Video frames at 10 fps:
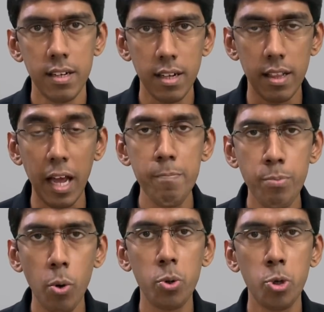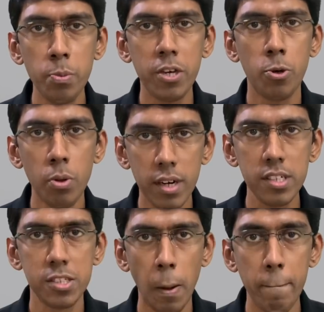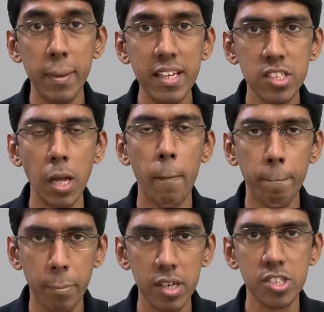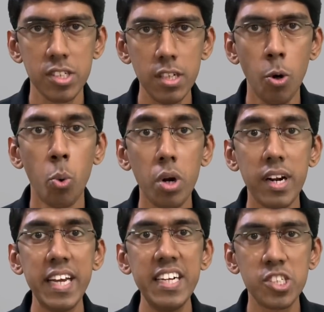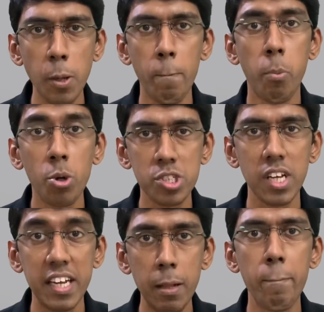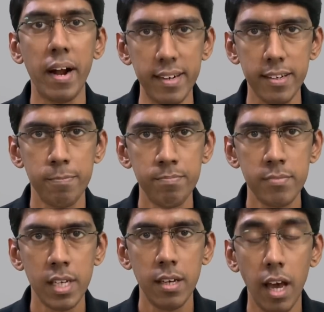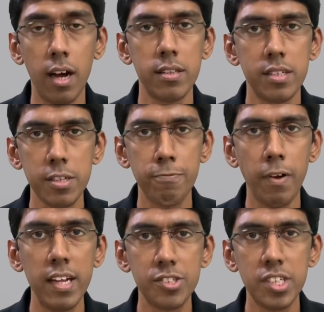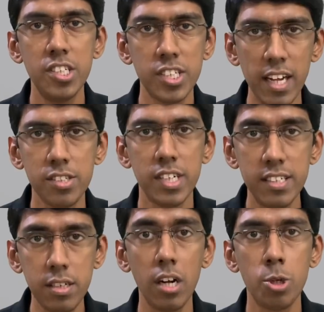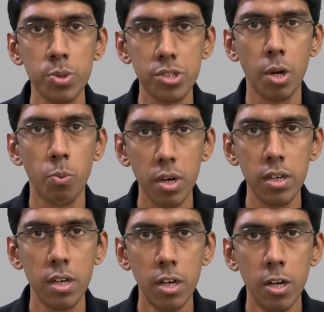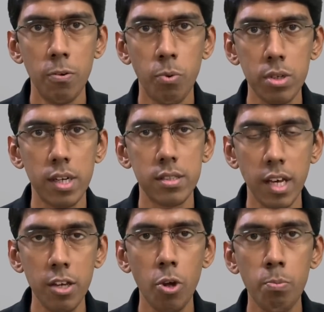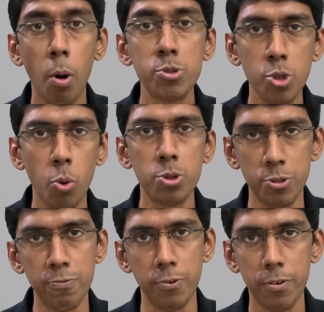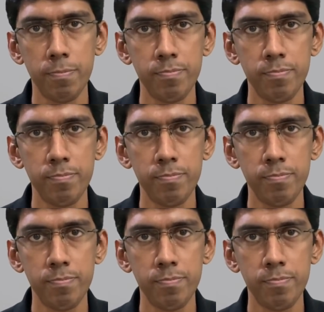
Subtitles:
Librocubicularist means a person who reads books in bed. Yeah, there's a fancy, shancy tongue twister word for that thing your mom scolds you for.